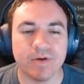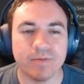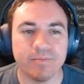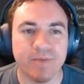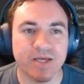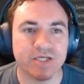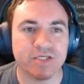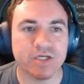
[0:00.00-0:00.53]

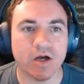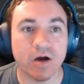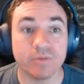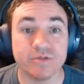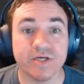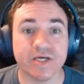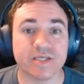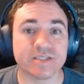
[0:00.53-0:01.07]
mesh
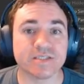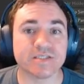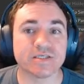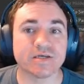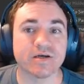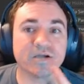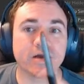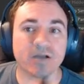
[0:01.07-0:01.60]
objects
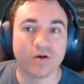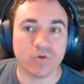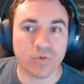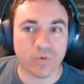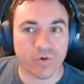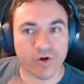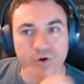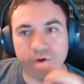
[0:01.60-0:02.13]

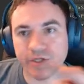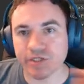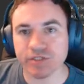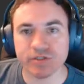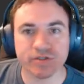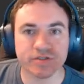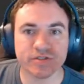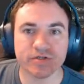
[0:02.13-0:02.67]
or
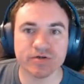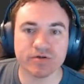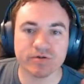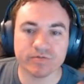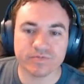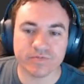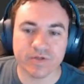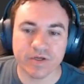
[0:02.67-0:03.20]
creatures
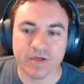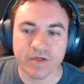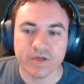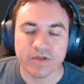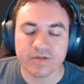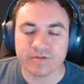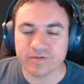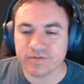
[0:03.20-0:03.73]
or
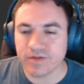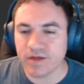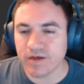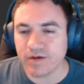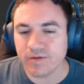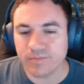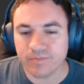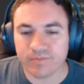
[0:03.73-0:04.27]

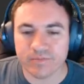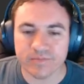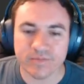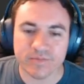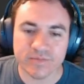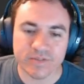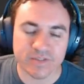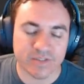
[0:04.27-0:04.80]
um,
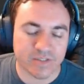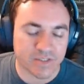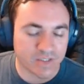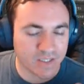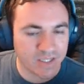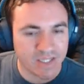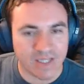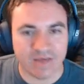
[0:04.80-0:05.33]

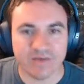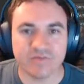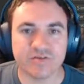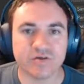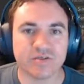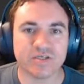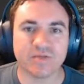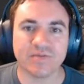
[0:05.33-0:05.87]
leaves
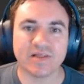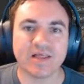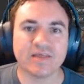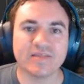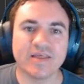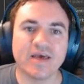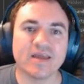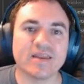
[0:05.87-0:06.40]
or something
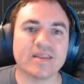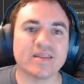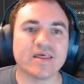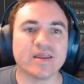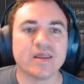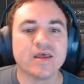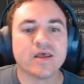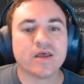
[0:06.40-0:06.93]
like that
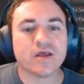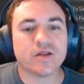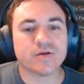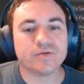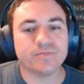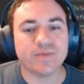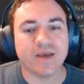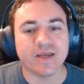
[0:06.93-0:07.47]
that
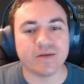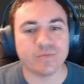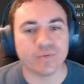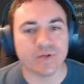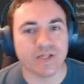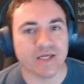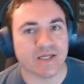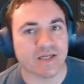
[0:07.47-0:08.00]
made
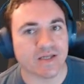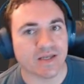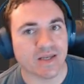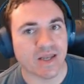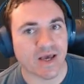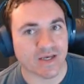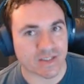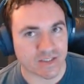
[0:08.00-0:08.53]
really
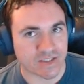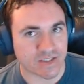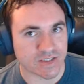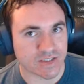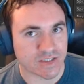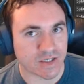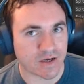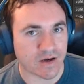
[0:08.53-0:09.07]
nice